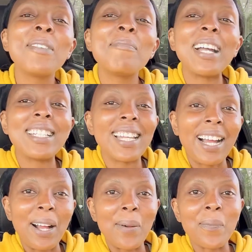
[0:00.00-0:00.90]
but
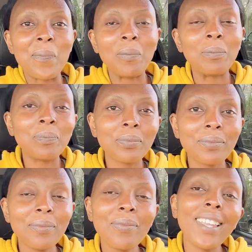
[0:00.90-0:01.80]
um,
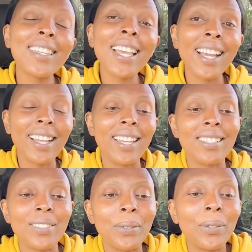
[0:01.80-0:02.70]
yeah,
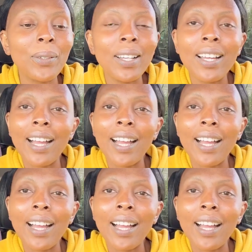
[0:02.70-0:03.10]
guys, you know,